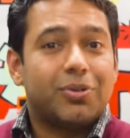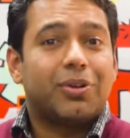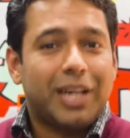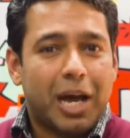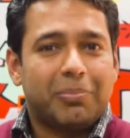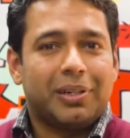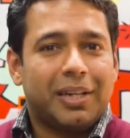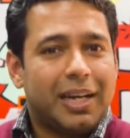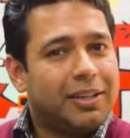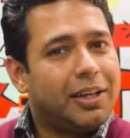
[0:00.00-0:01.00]
not happen,
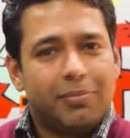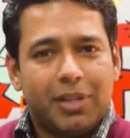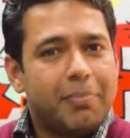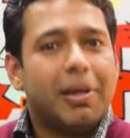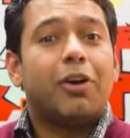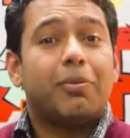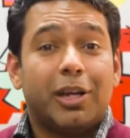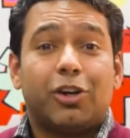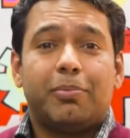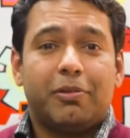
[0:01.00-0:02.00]
and then they may or may
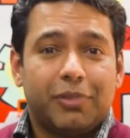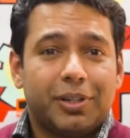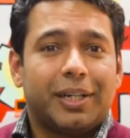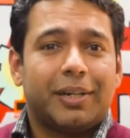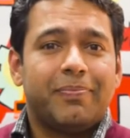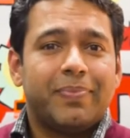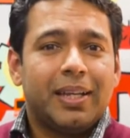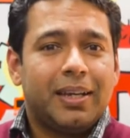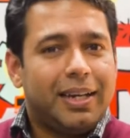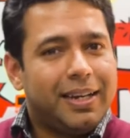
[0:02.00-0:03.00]
not be worth it.
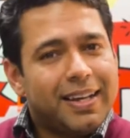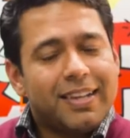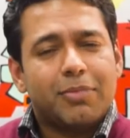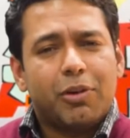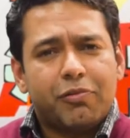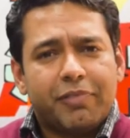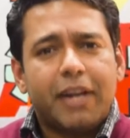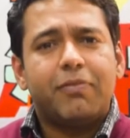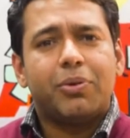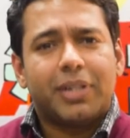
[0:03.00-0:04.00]
It takes about
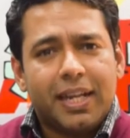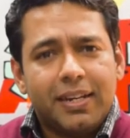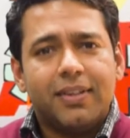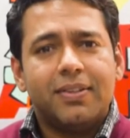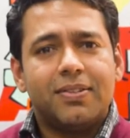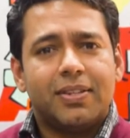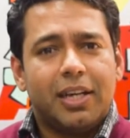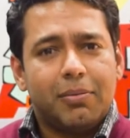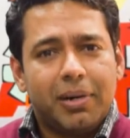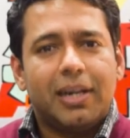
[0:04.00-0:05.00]
5 to 10 years
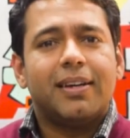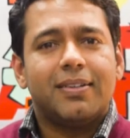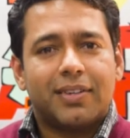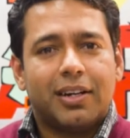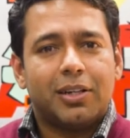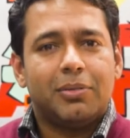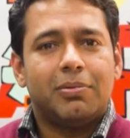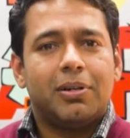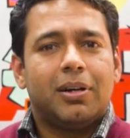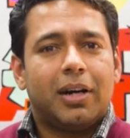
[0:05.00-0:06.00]
in building a startup.
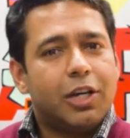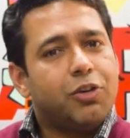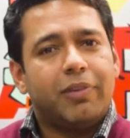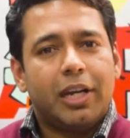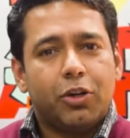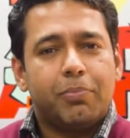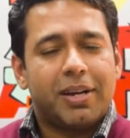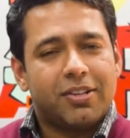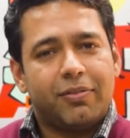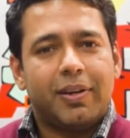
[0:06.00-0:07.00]
Are you willing to
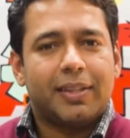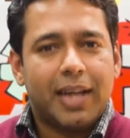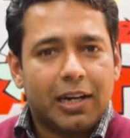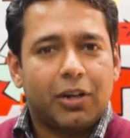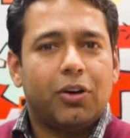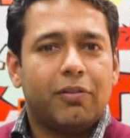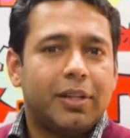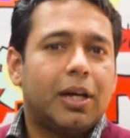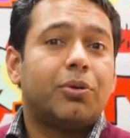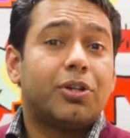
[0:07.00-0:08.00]
persevere that long
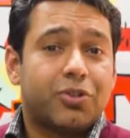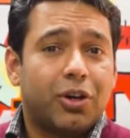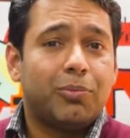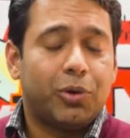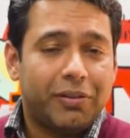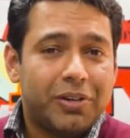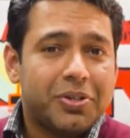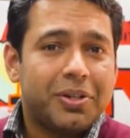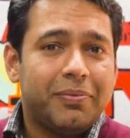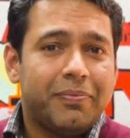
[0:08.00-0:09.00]
without a strong motivation?